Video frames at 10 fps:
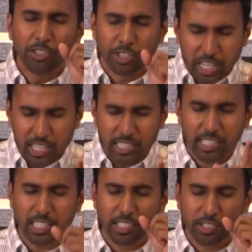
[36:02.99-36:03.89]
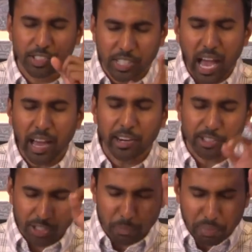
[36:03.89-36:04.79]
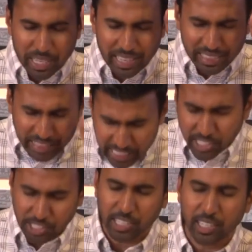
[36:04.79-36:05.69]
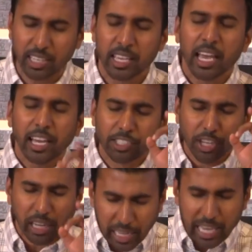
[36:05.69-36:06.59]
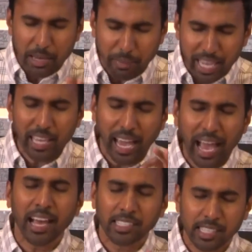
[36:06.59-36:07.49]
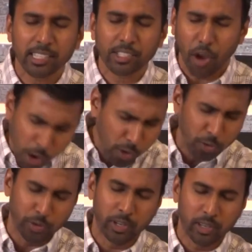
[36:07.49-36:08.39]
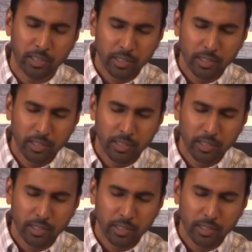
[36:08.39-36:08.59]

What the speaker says: Jesus desires to be in this city and to claim it as his own.